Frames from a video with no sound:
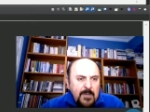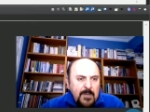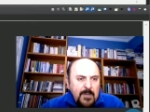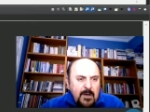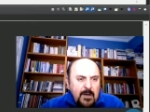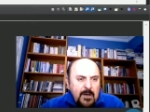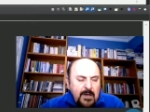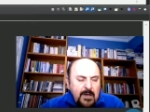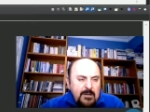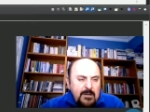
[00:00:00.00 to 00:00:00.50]

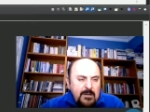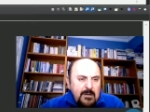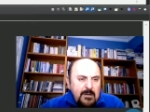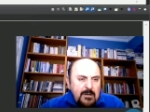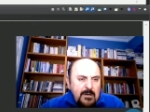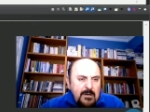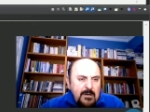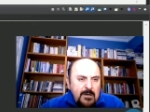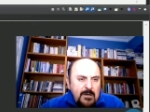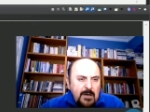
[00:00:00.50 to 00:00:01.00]
And
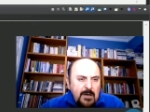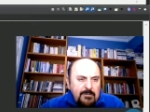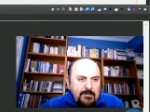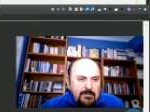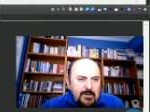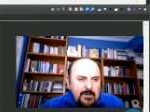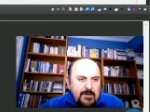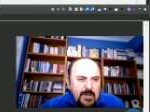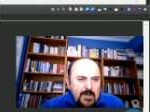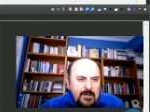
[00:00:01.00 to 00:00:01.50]
after
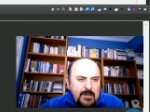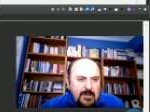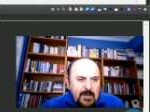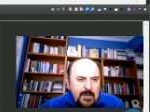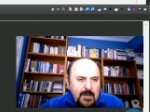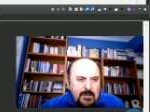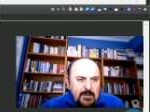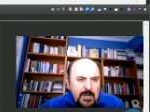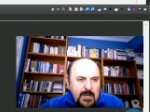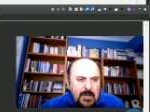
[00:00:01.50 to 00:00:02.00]
that, I'd
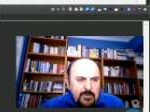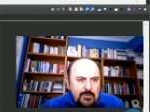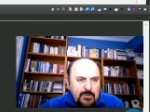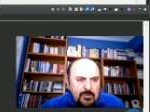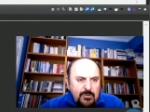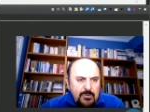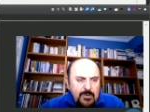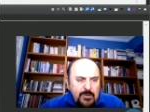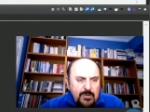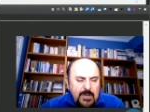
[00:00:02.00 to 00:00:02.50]
like to
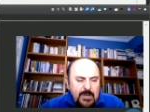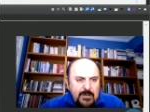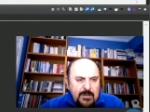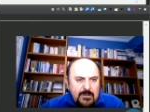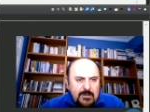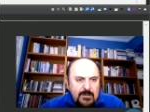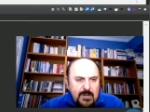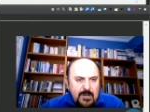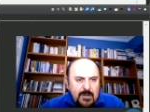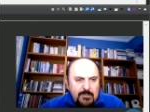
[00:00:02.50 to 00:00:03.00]
get
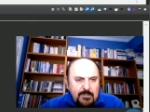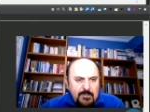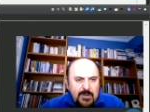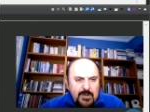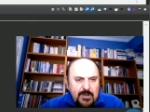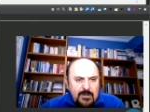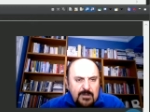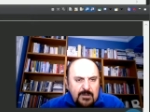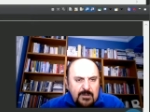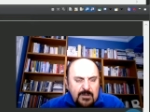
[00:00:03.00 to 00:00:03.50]
it
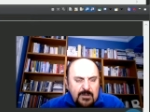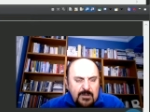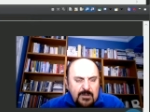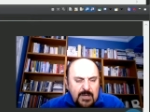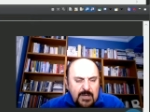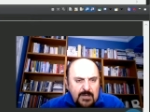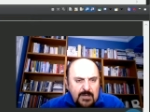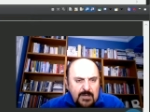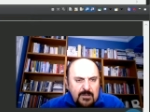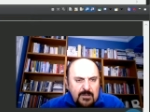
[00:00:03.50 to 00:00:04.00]
printed, get
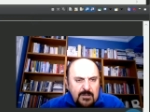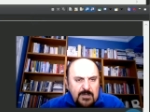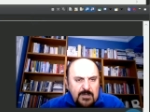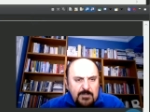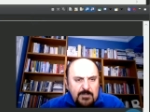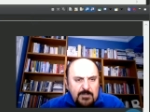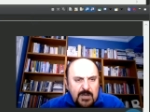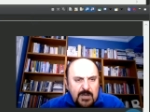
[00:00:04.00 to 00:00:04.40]
it displayed,